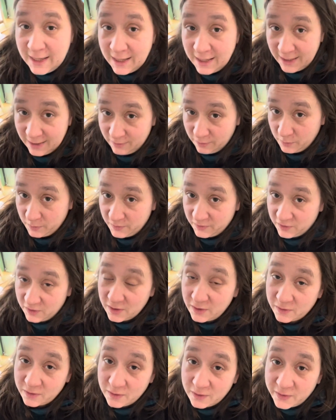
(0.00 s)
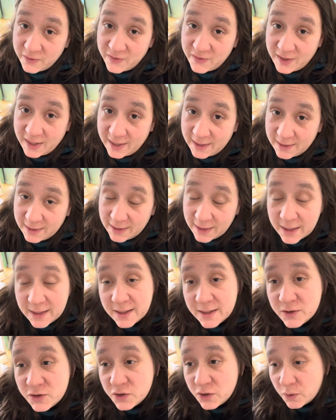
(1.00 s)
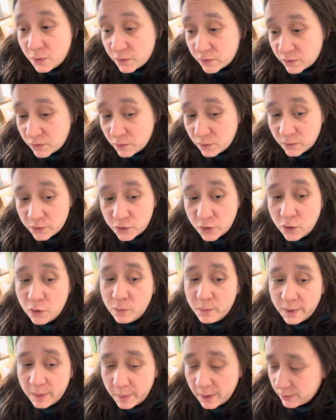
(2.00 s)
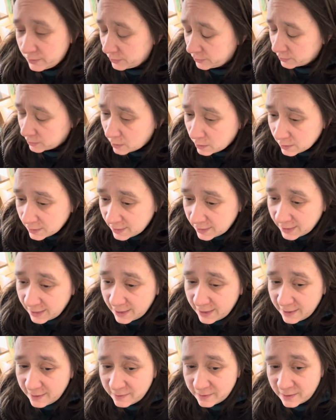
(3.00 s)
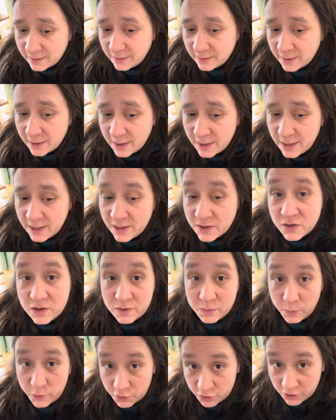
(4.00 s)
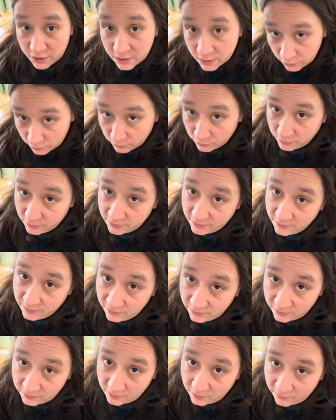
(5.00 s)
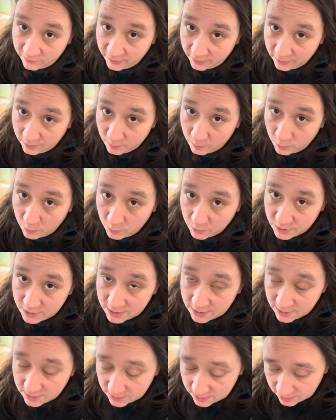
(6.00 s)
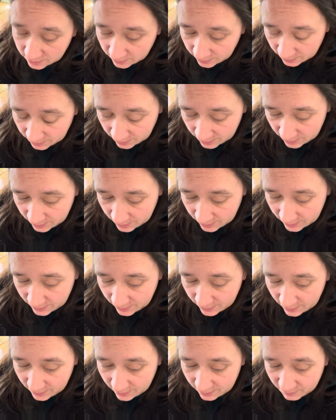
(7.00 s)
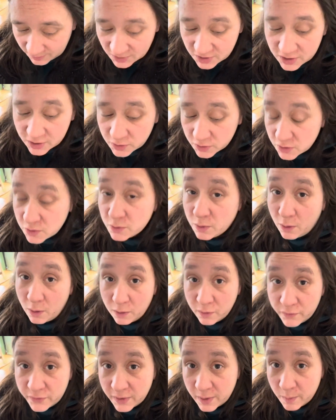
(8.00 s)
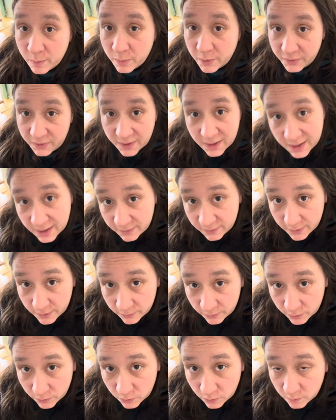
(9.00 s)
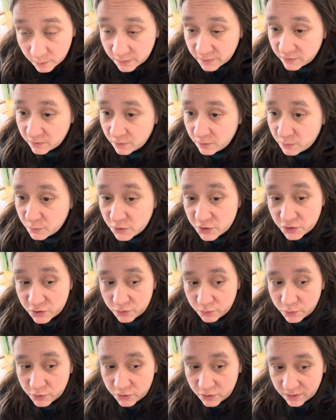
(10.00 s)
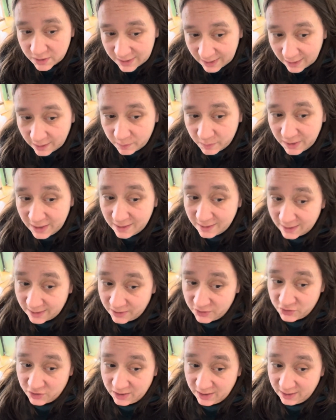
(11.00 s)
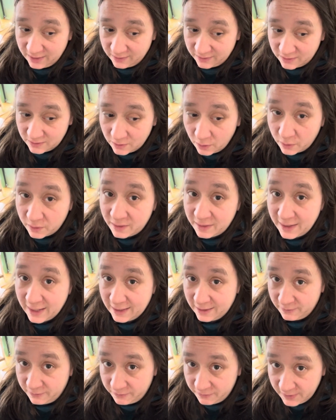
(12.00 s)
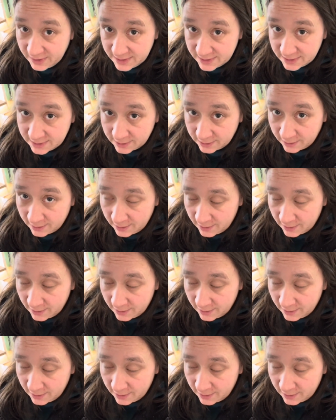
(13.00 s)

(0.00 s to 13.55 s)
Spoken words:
it's always, she doesn't understand it. And then she also told me about her holidays and she's washing curtains, very important. She could do all of them, but the living room, so which would tell me that she is not that fit,